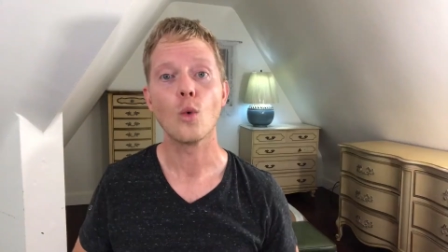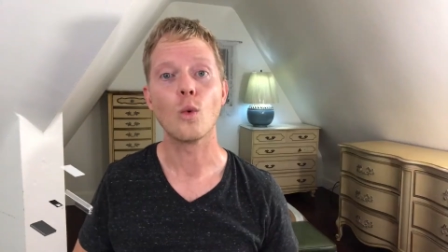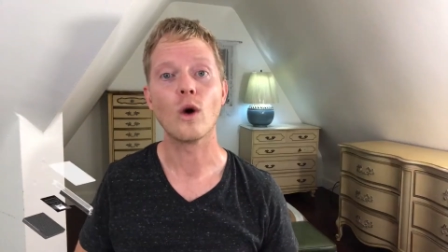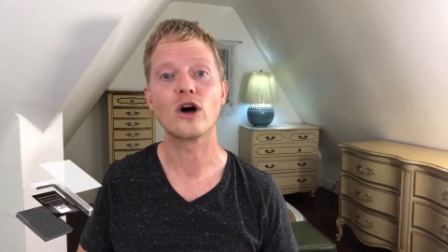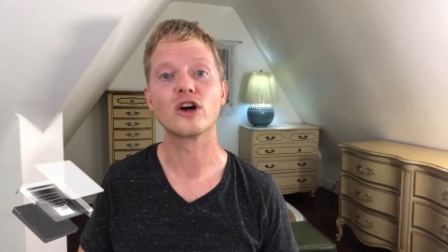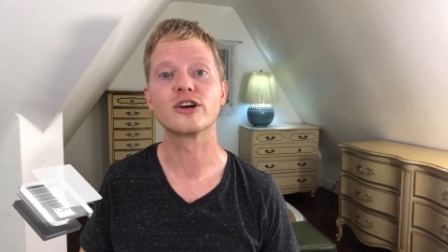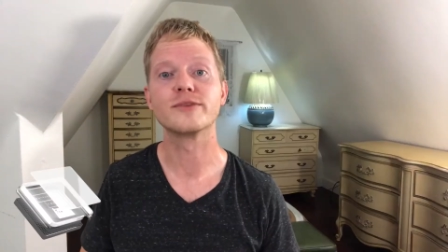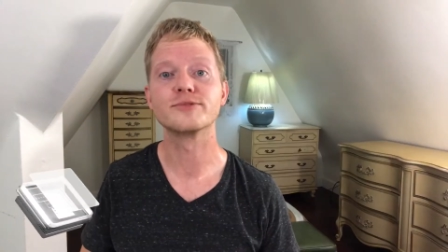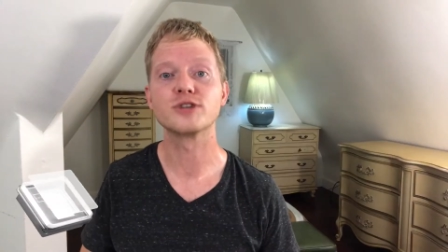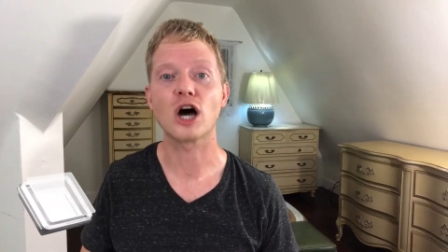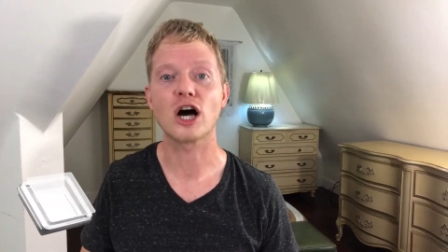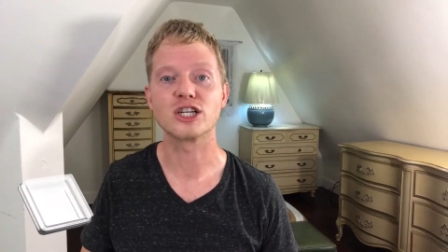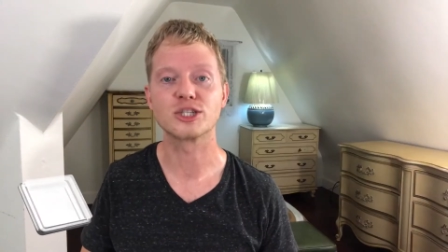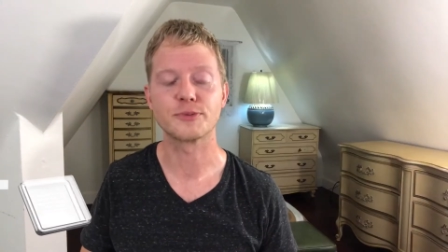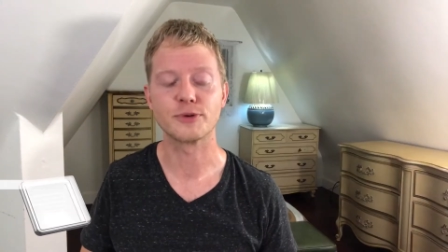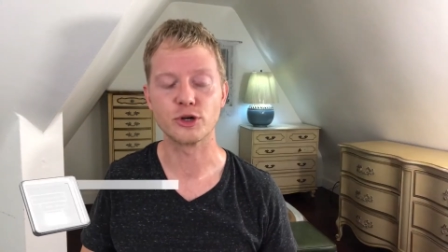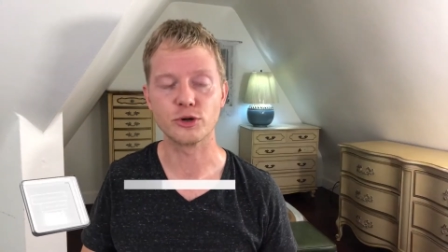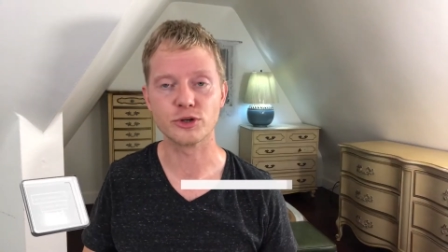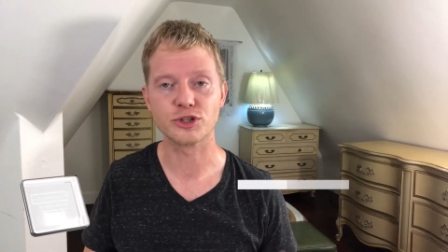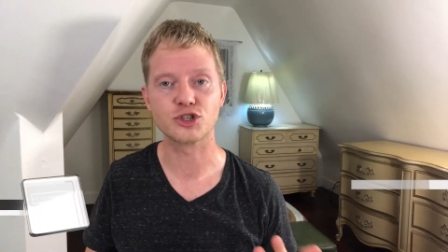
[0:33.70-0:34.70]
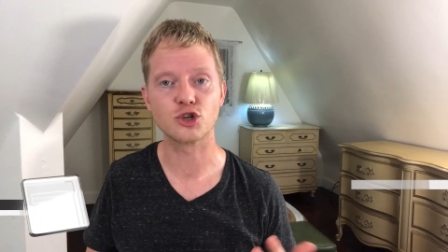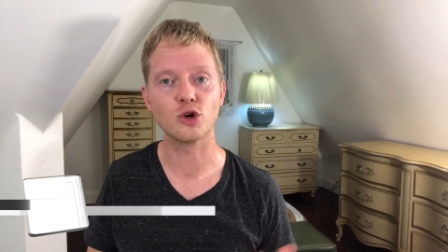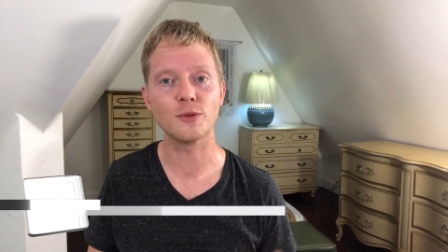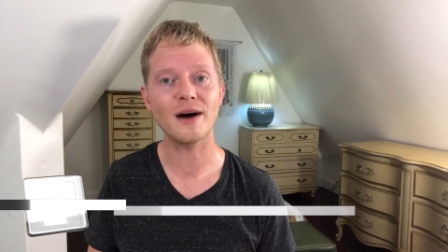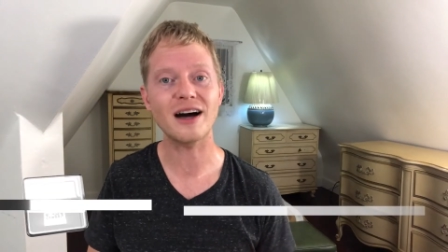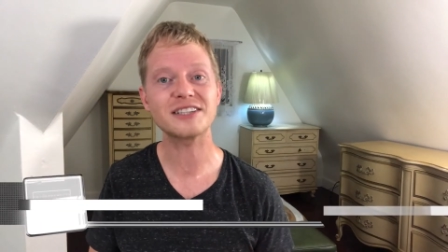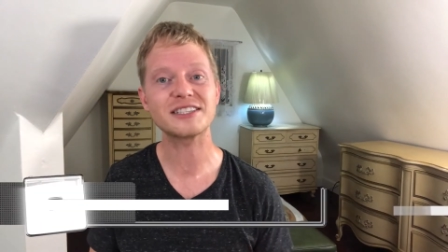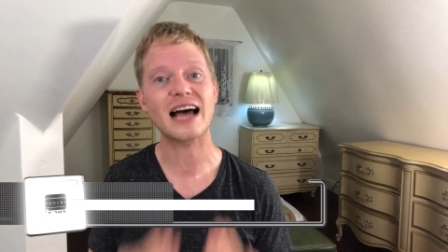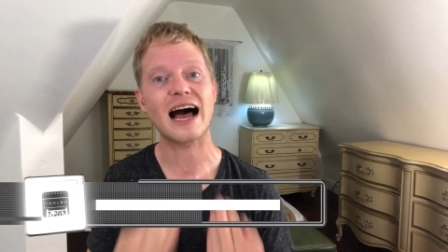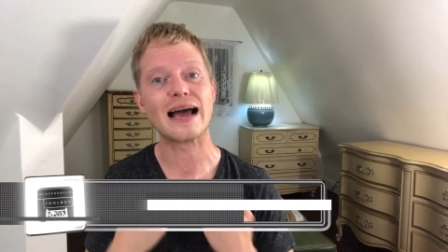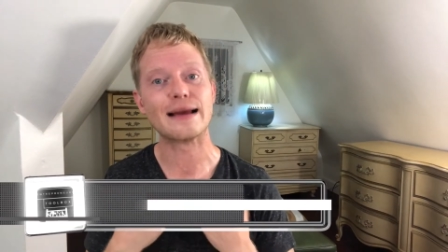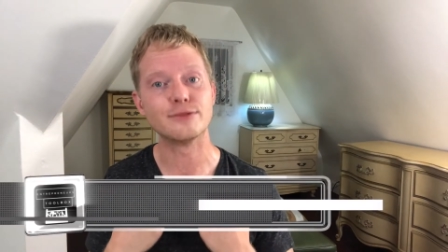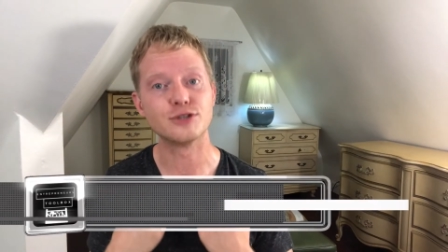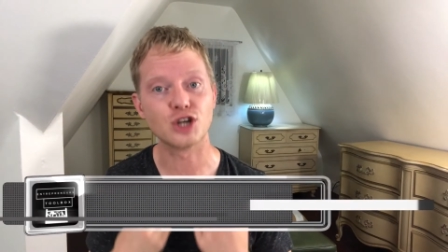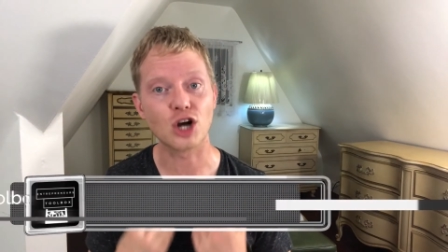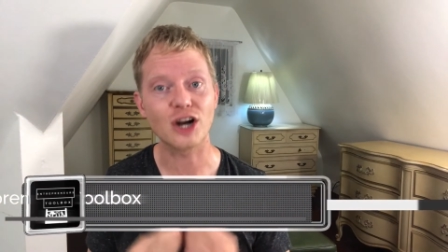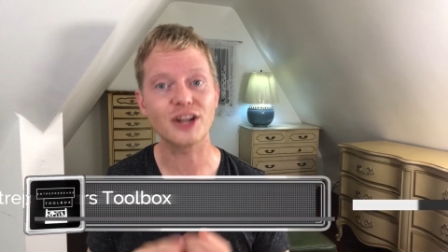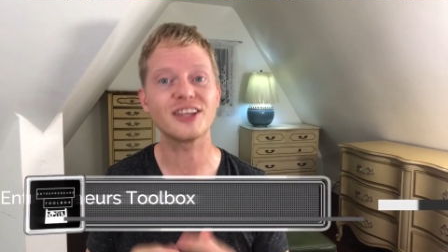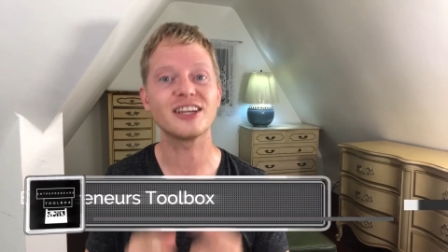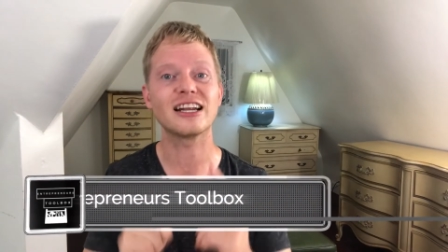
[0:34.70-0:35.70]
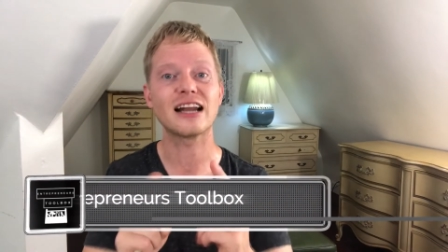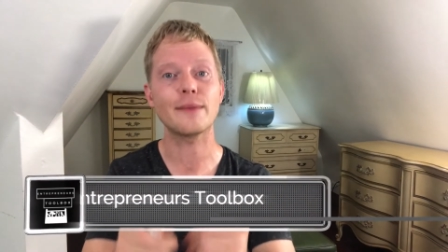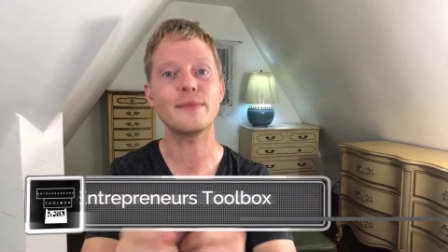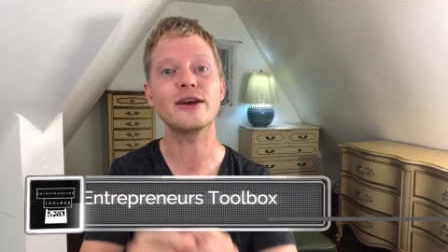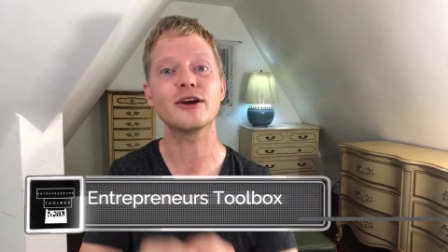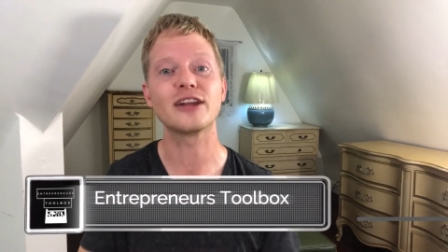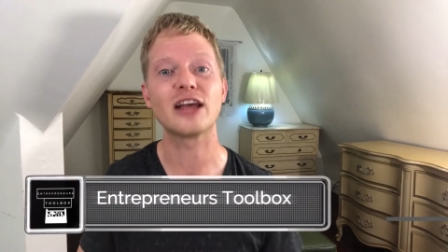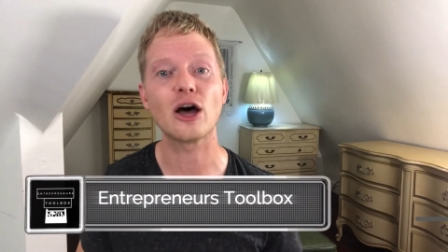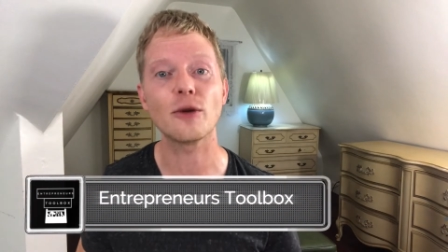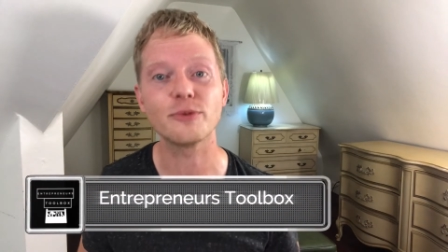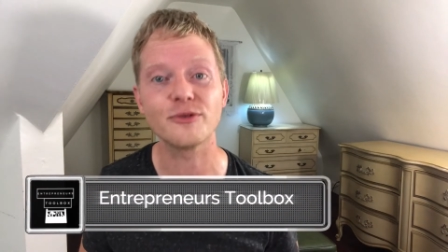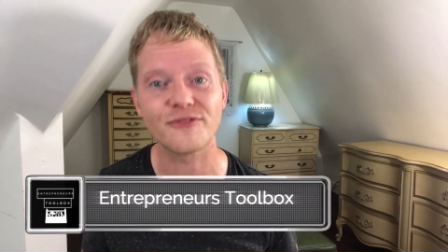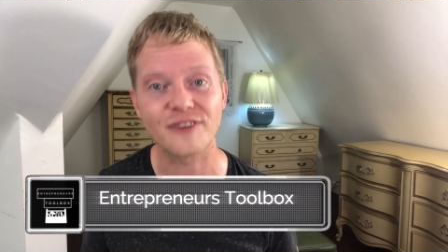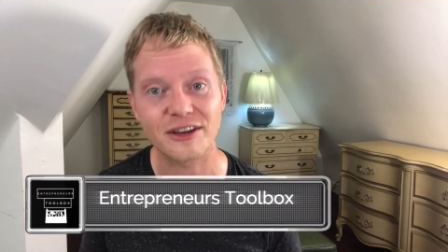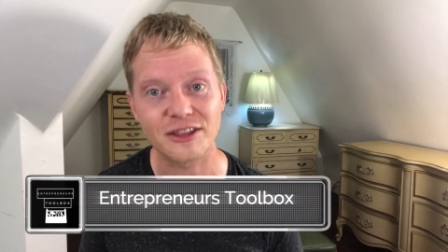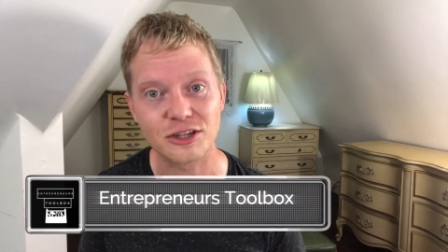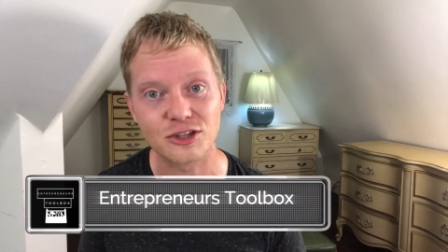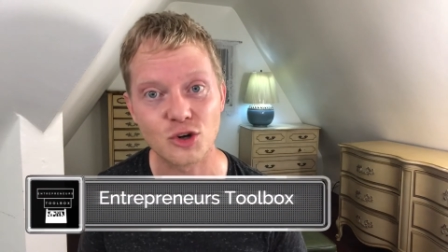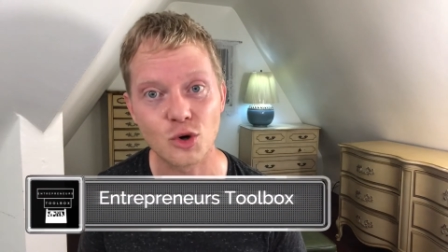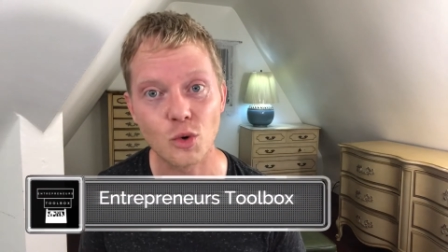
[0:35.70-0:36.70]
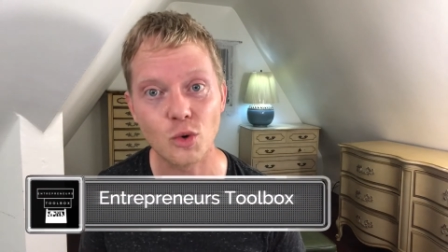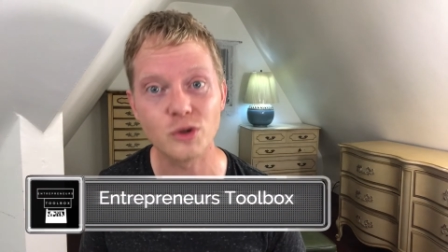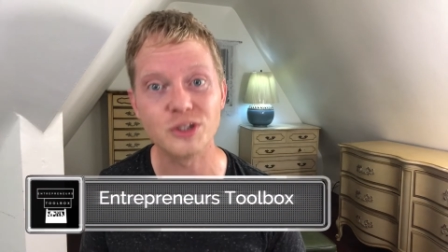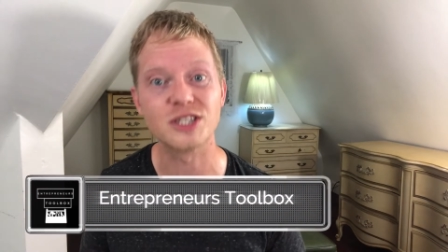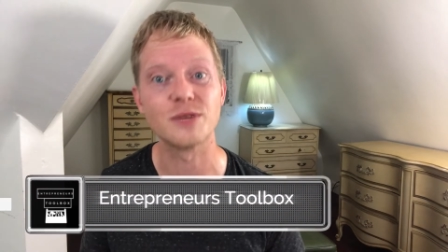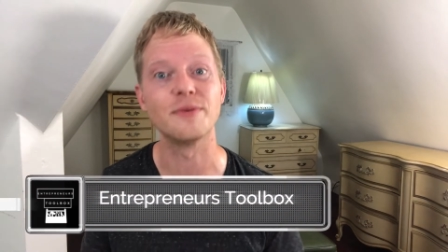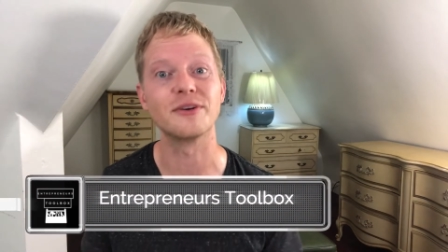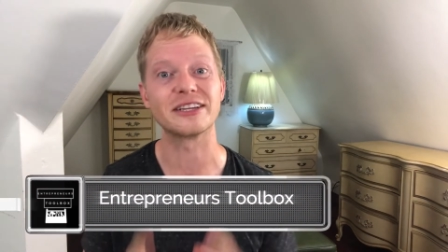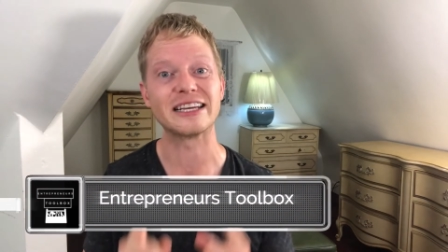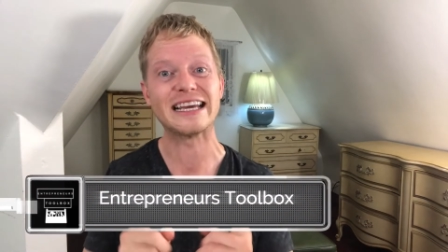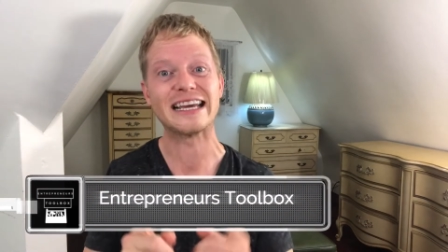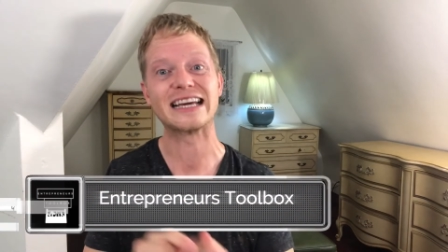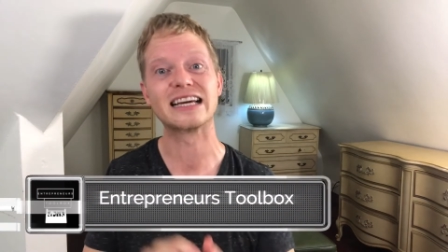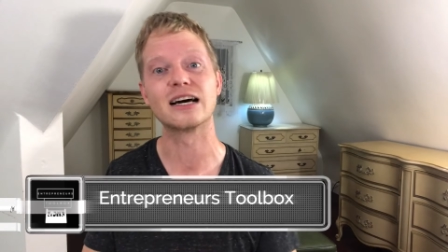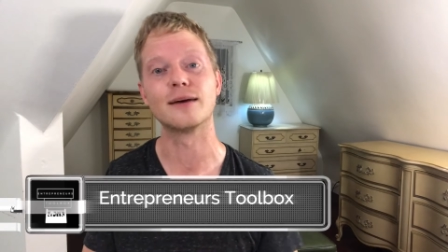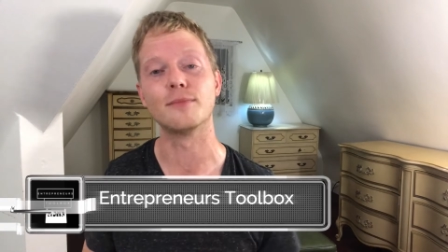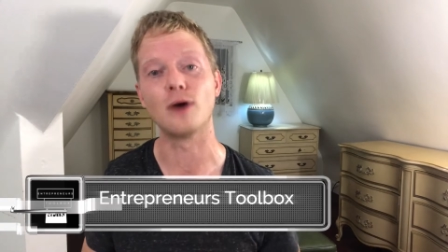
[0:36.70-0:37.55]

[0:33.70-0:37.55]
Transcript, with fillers: Welcome to Entrepreneur's Toolbox. I'm Jonathan and I'm here to help you find the tools to build an income